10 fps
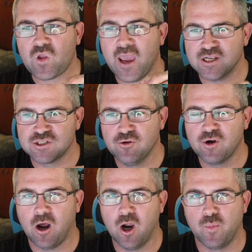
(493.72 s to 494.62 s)
it is still
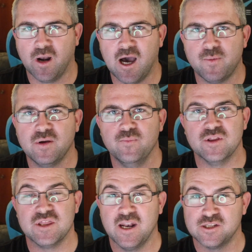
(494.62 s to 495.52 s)
going to open up,
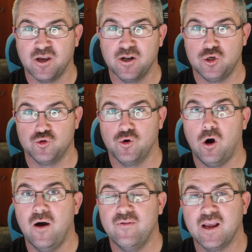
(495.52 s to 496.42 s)
but then it's going to
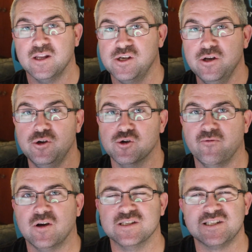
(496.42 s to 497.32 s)
drive and continue
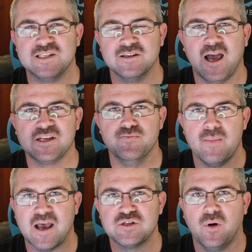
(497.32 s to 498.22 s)
driving because it still has
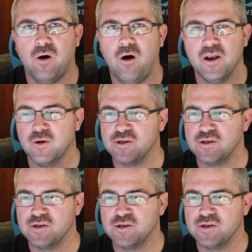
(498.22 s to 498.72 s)
mass behind it.